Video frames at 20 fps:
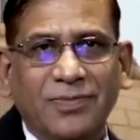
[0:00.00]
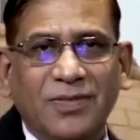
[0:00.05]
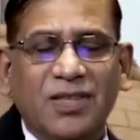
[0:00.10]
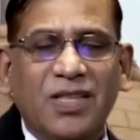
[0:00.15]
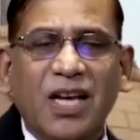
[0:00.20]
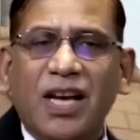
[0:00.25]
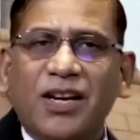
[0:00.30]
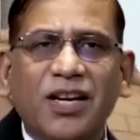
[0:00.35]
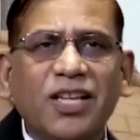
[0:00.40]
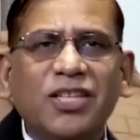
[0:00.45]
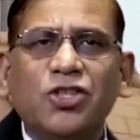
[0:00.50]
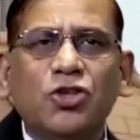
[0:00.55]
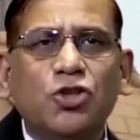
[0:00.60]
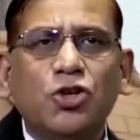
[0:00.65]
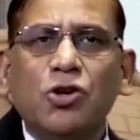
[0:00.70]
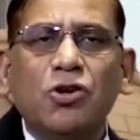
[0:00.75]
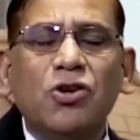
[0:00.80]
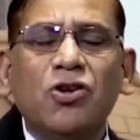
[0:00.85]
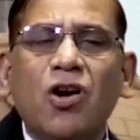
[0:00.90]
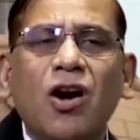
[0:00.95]
The rich
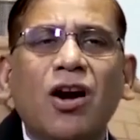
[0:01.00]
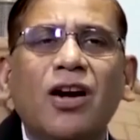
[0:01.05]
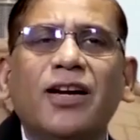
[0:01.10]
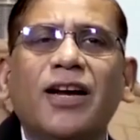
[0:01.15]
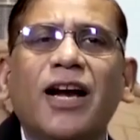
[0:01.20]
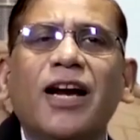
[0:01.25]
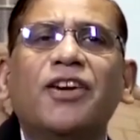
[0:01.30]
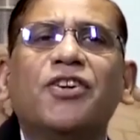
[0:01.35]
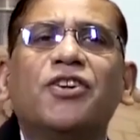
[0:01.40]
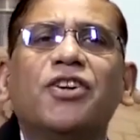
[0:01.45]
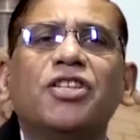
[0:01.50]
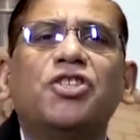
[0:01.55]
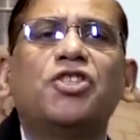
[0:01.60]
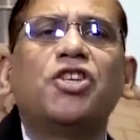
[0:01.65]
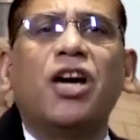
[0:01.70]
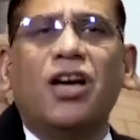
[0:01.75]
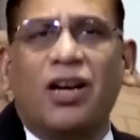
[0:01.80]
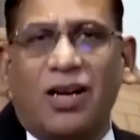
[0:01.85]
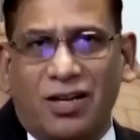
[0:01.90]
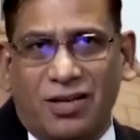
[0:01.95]
should not get
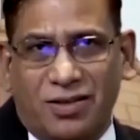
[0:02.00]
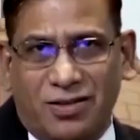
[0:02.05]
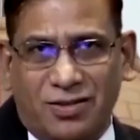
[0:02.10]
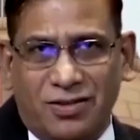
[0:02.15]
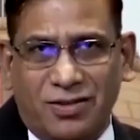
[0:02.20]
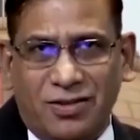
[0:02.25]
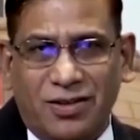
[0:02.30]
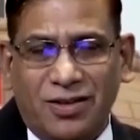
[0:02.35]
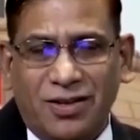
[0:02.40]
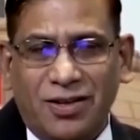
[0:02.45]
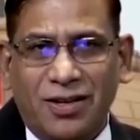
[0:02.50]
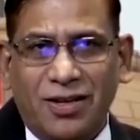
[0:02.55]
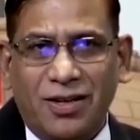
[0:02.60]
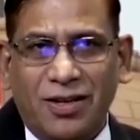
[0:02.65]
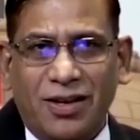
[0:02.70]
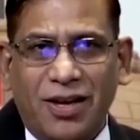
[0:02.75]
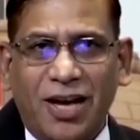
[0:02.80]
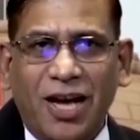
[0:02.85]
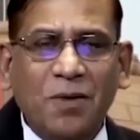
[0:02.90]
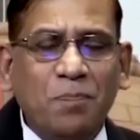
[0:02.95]
richer
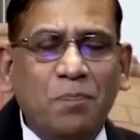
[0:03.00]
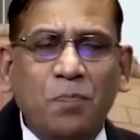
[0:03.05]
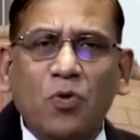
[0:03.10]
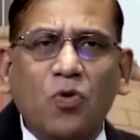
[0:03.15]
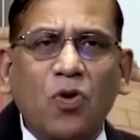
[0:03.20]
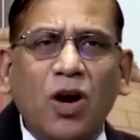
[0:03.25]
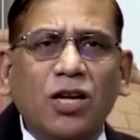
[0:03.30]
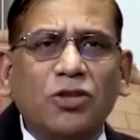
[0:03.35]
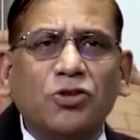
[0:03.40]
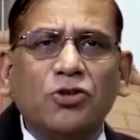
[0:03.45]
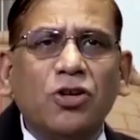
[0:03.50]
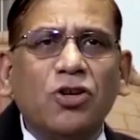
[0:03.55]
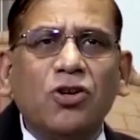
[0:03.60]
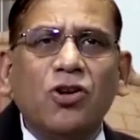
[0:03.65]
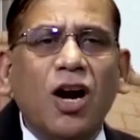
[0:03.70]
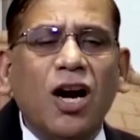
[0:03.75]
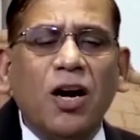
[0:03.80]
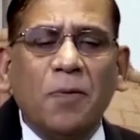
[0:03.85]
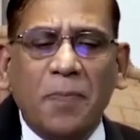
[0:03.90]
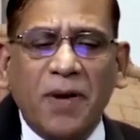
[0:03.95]
and poor should
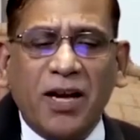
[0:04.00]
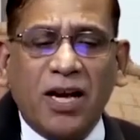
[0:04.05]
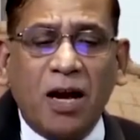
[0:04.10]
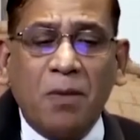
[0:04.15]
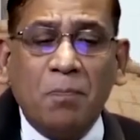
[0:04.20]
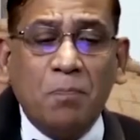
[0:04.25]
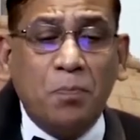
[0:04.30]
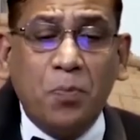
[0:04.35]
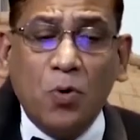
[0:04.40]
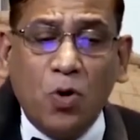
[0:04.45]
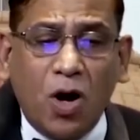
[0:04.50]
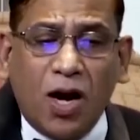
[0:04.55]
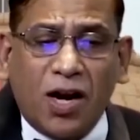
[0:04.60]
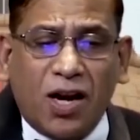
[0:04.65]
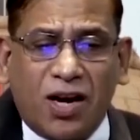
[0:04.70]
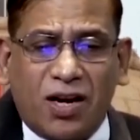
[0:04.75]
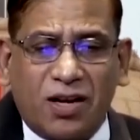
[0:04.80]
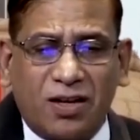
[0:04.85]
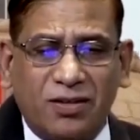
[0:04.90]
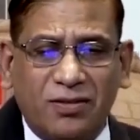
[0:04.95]
not become
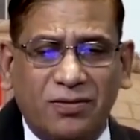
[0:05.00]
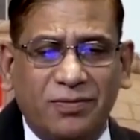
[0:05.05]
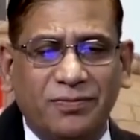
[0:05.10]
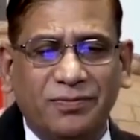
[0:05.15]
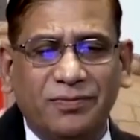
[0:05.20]
poorer.